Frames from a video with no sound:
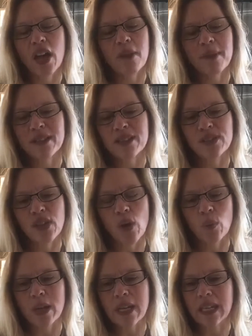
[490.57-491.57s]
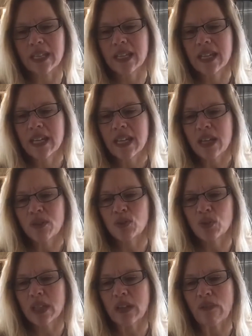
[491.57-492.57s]
thought about this all week, and it
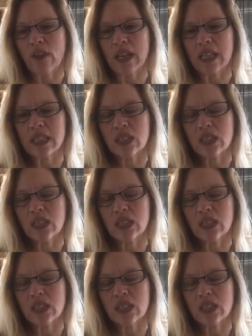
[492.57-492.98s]
was really funny.